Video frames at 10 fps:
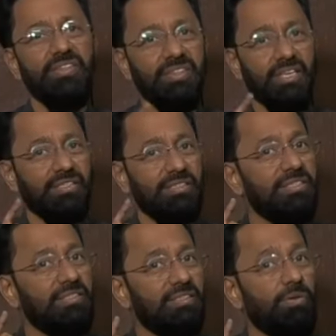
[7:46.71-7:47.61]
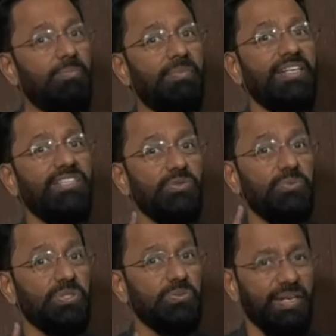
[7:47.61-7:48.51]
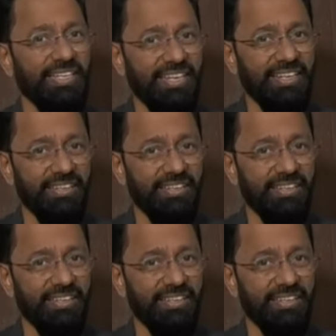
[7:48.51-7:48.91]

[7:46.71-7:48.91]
that the mind was working